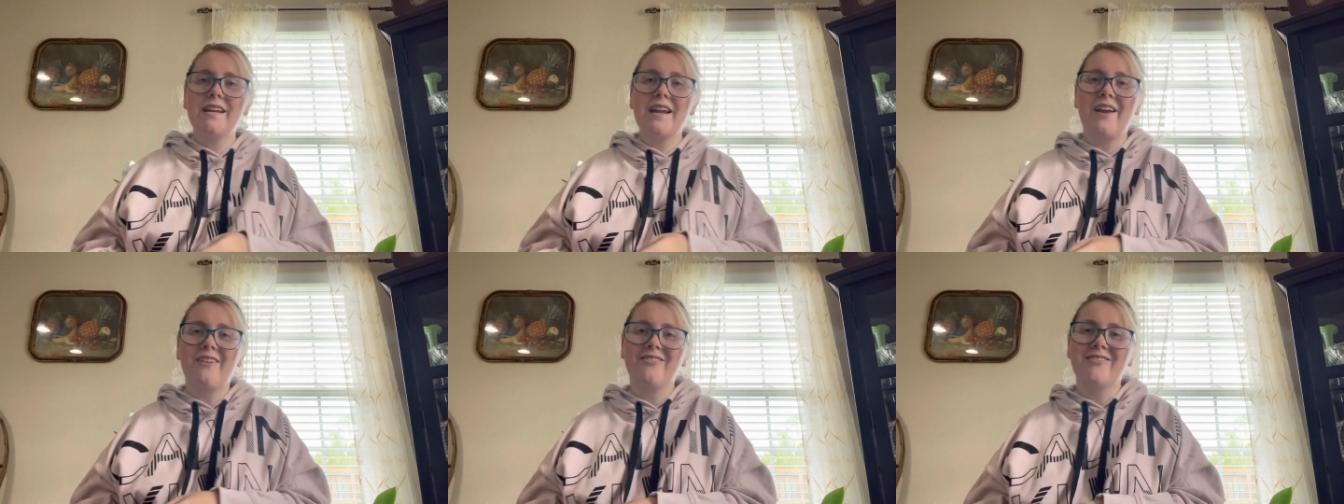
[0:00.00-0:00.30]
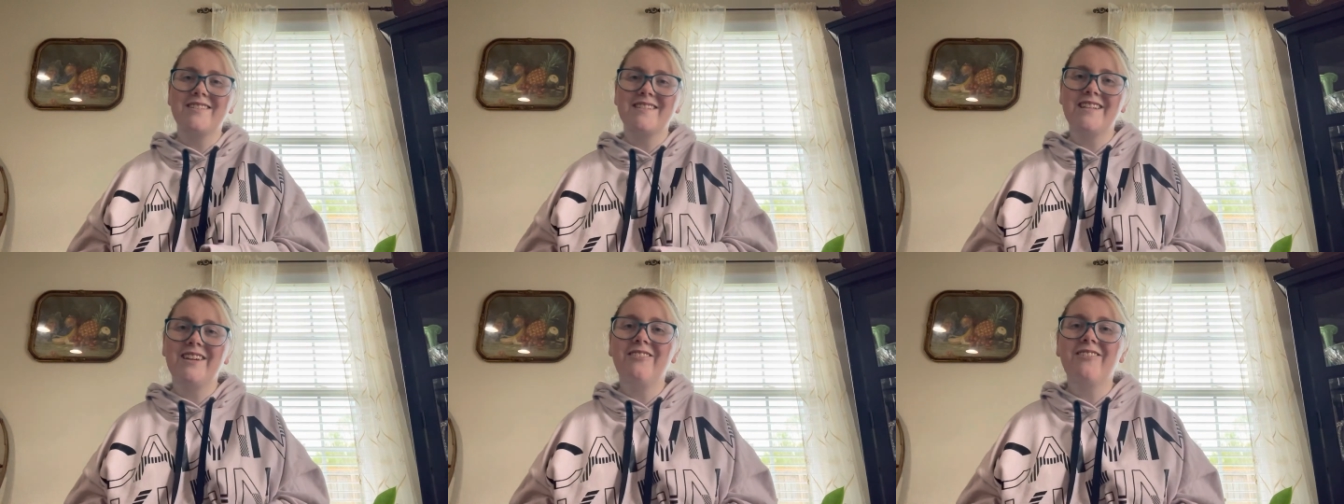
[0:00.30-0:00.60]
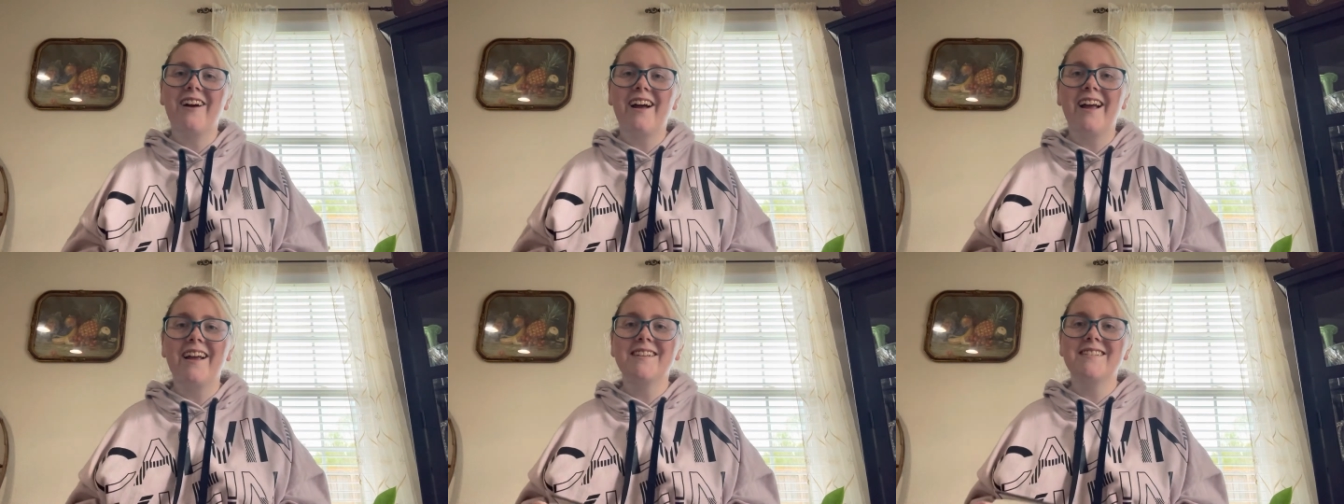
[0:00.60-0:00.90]
I will see you
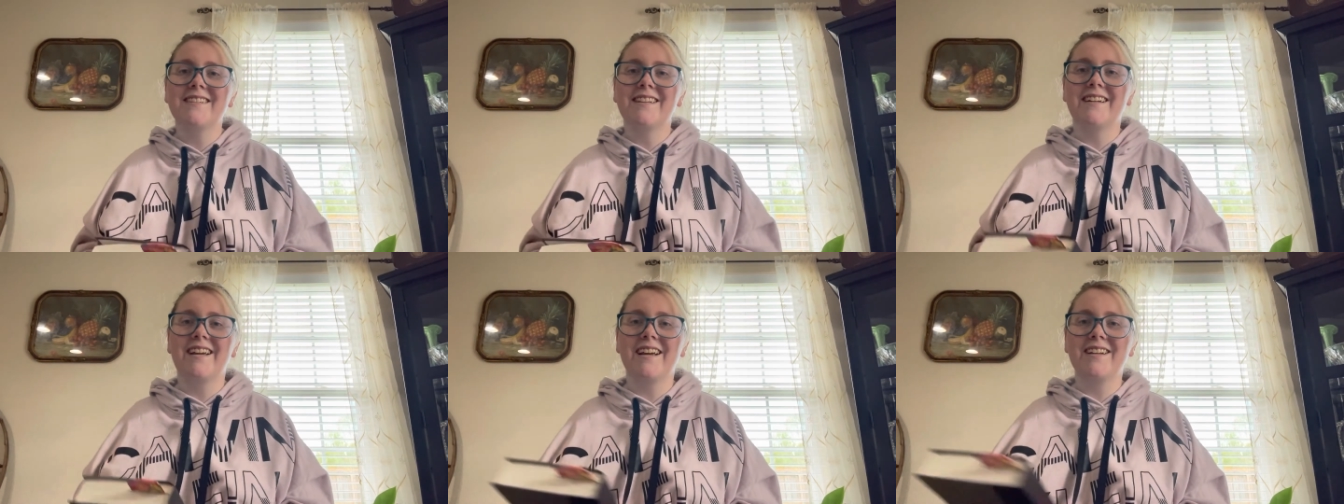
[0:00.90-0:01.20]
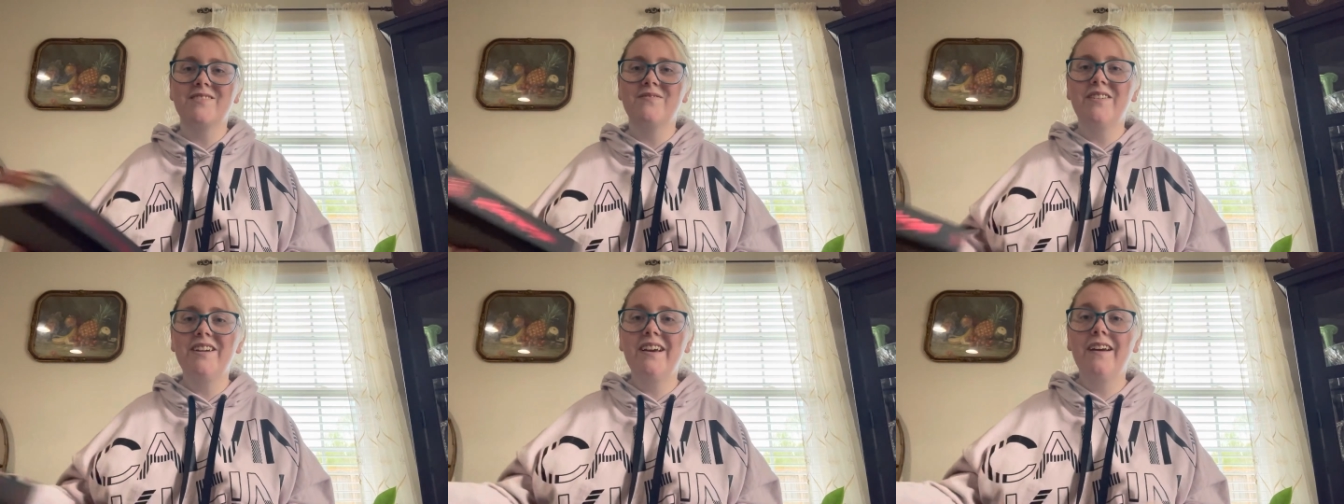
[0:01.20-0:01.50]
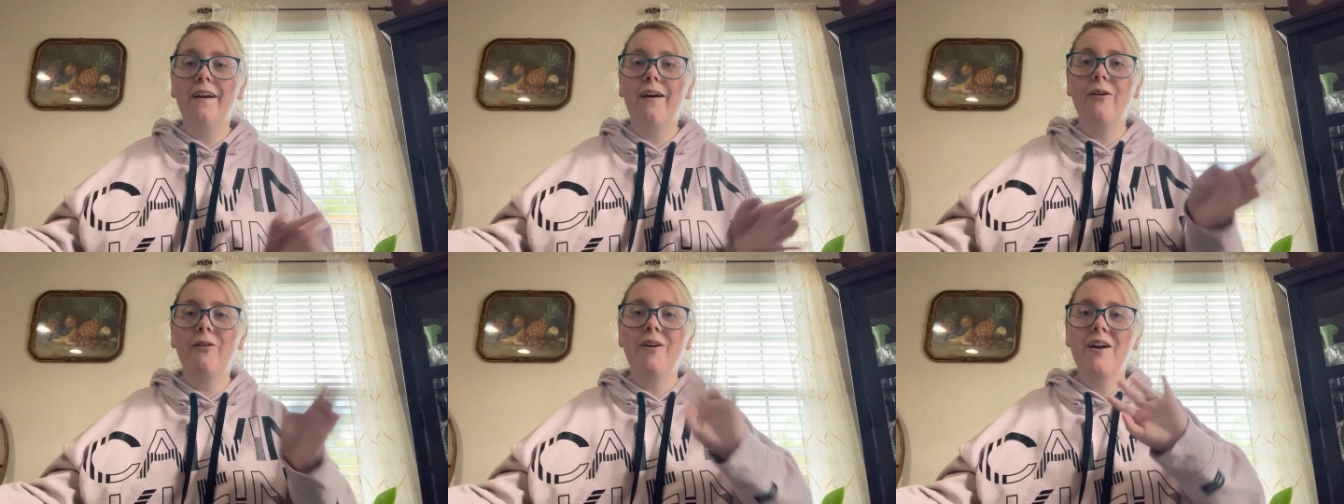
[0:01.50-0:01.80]
guys in the next
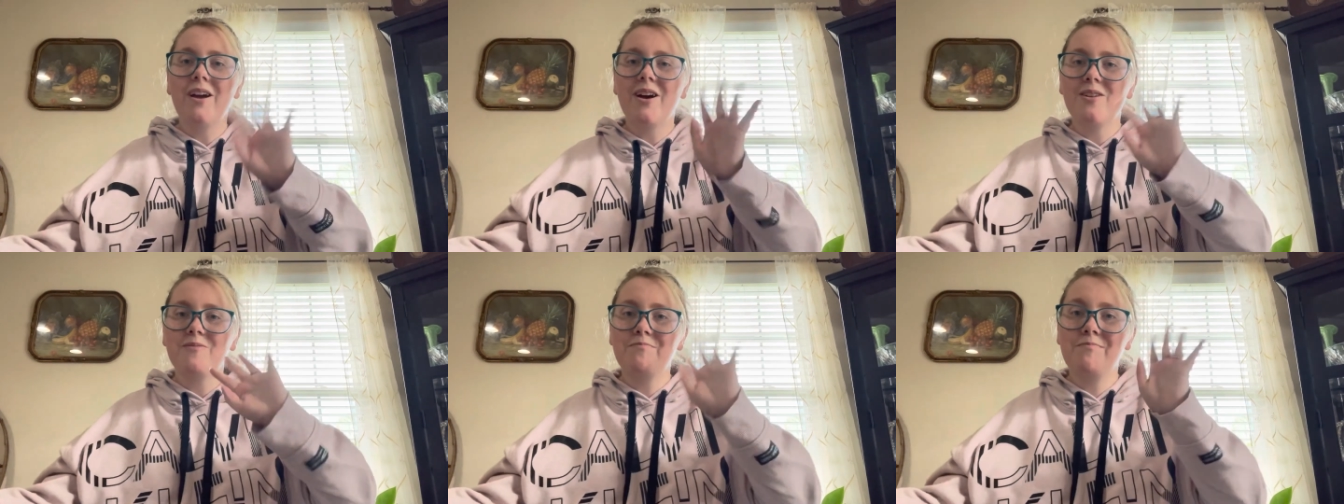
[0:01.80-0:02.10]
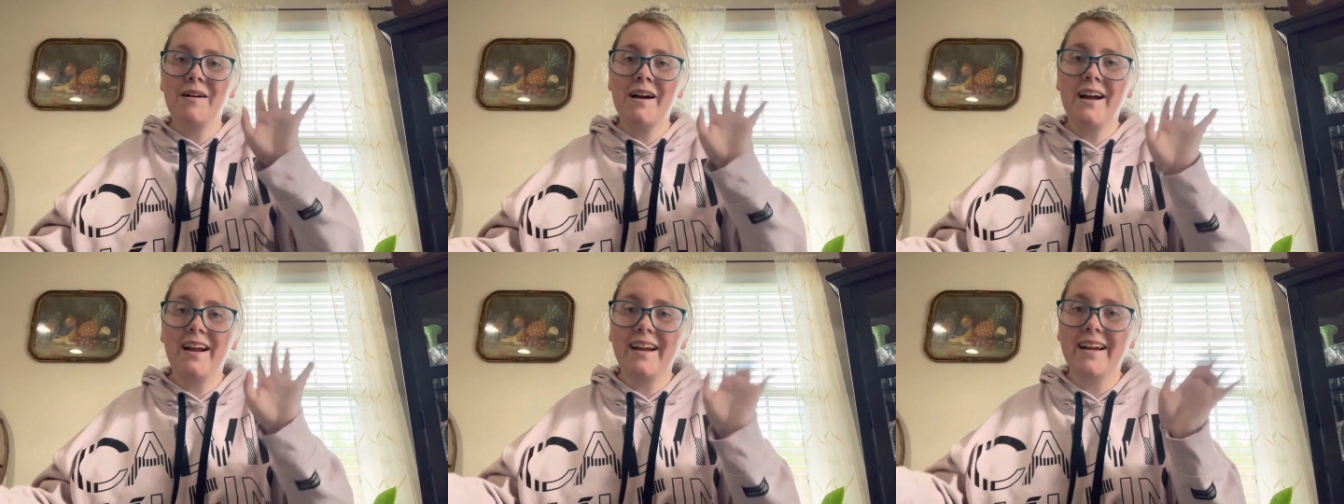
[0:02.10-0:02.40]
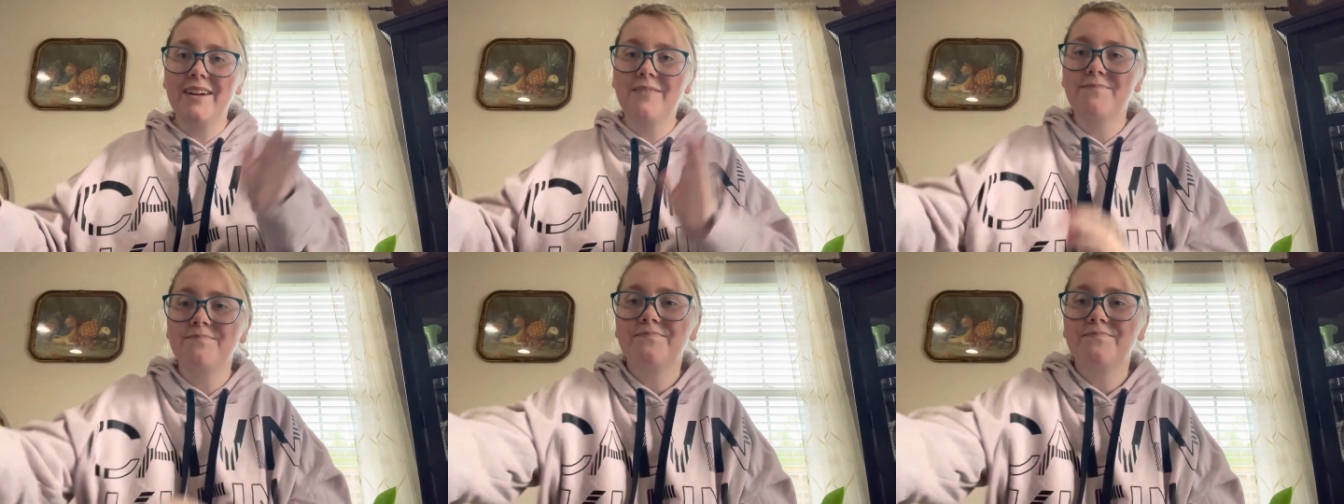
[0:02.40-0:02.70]
video. Bye.